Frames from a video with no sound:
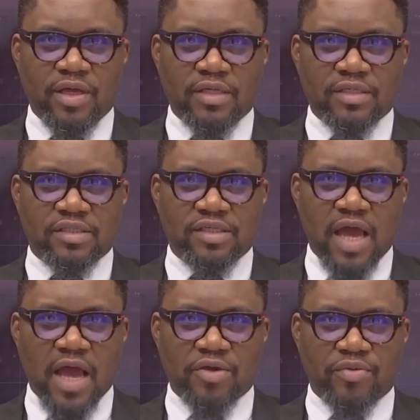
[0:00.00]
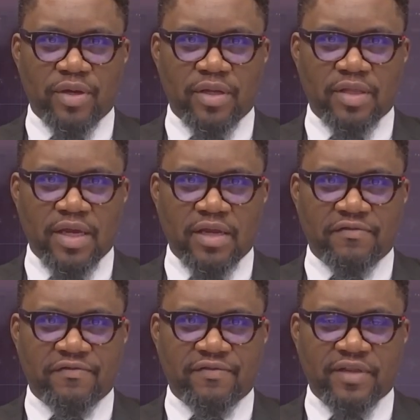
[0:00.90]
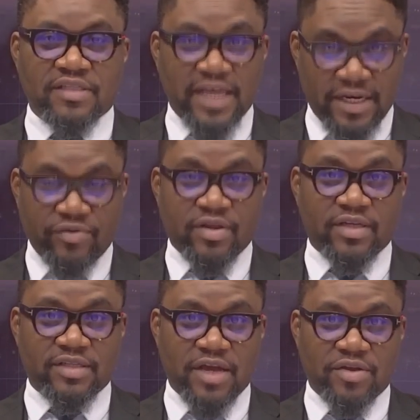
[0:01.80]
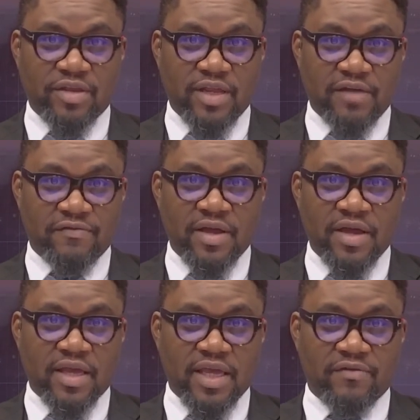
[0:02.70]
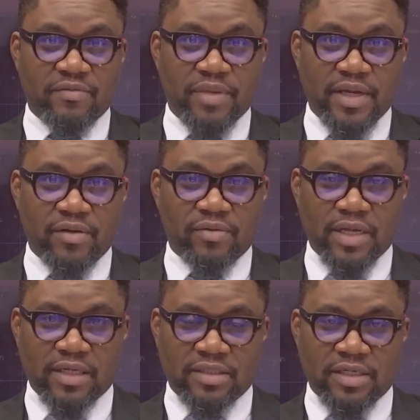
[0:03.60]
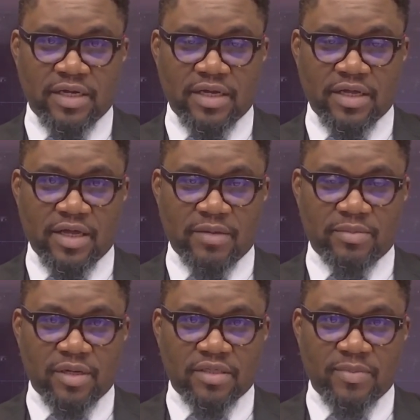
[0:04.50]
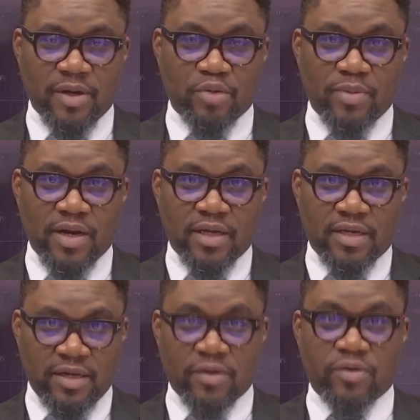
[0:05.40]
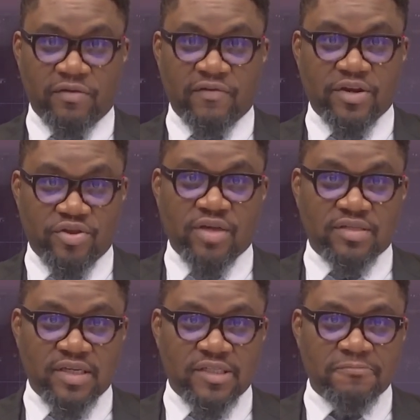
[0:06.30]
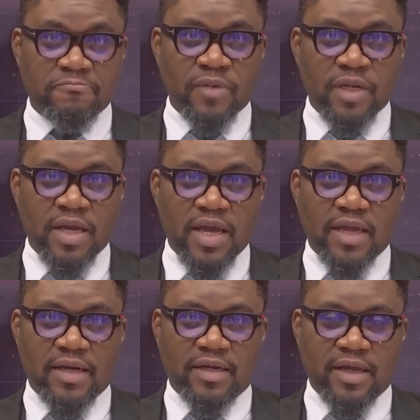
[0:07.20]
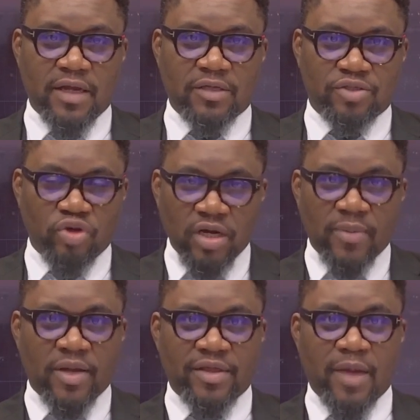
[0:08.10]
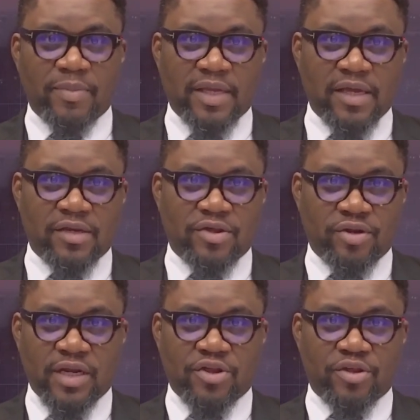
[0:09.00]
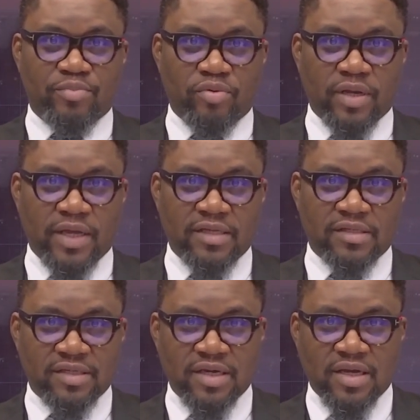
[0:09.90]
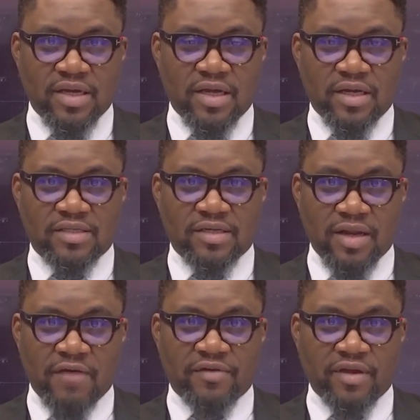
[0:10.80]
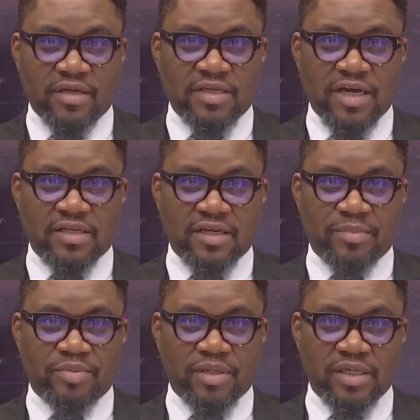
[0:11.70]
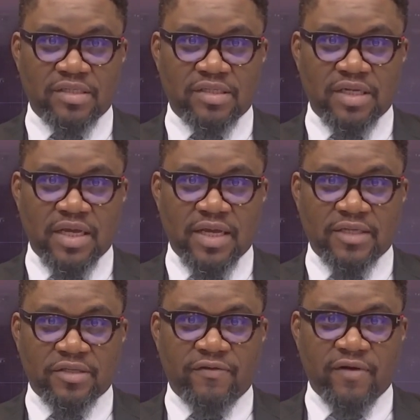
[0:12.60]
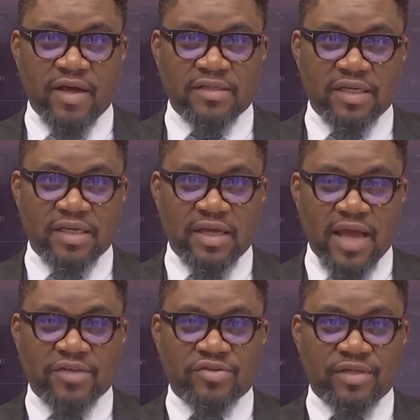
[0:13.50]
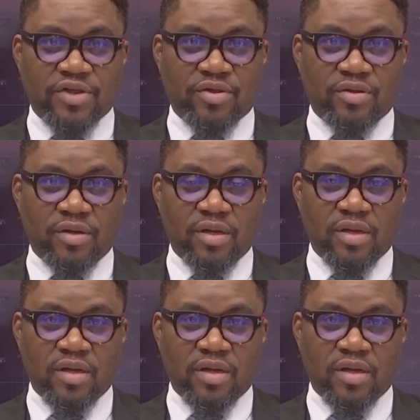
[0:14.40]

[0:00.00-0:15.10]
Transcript: is arguing that if the state, rather, is arguing that if given bail, that Dr. Magudumana could evade justice. And talking about the application that she brought against the South African and Tanzanian police, insofar as the extradition